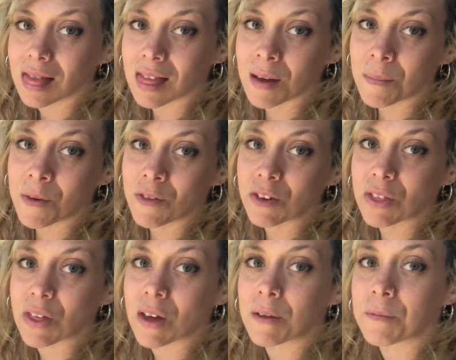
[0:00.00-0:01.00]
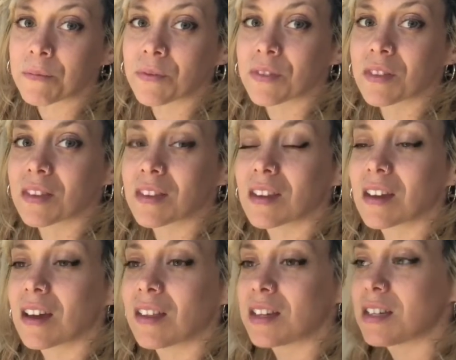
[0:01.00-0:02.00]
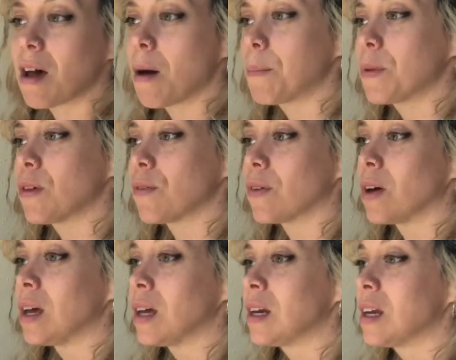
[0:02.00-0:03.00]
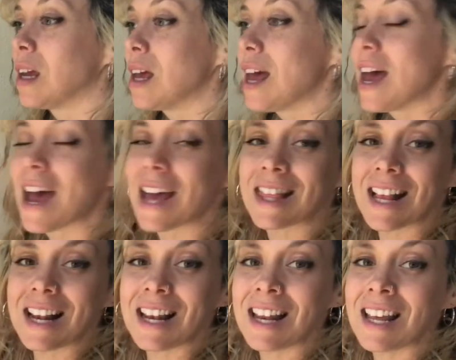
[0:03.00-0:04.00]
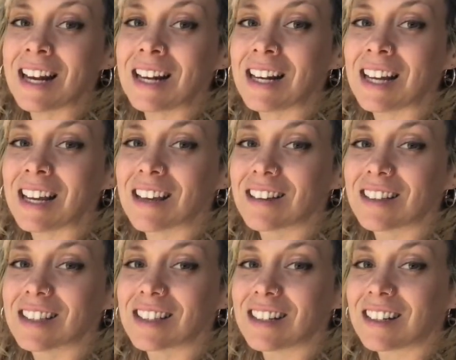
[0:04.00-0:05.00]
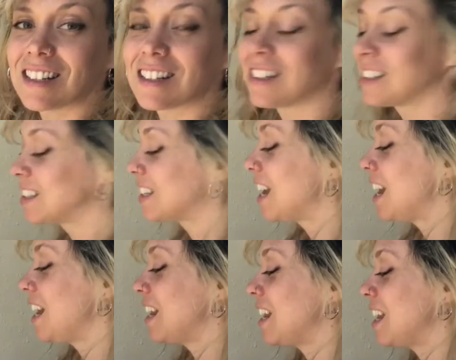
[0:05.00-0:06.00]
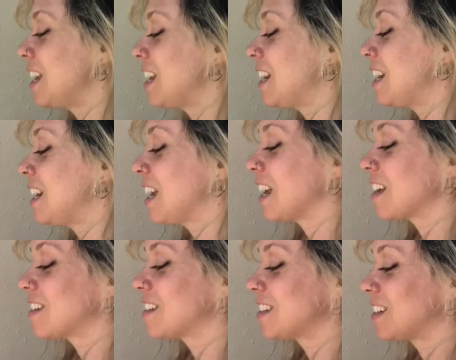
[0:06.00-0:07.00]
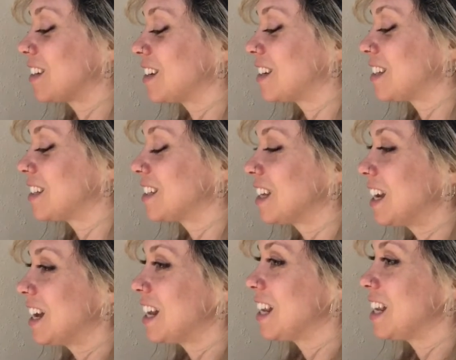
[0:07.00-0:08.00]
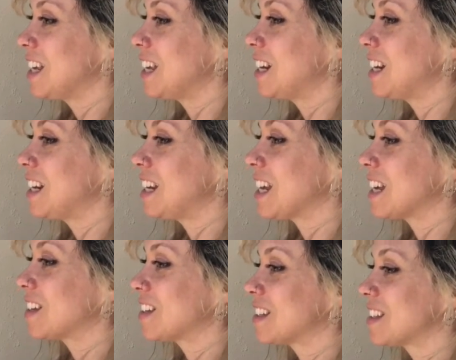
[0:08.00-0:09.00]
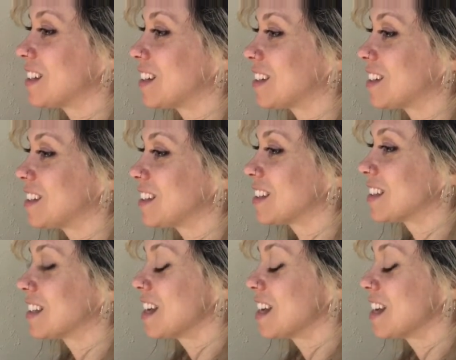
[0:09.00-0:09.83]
thumb over thumb on the top of the foot, and then little ankle circles, little ankle circles, little ankle circles,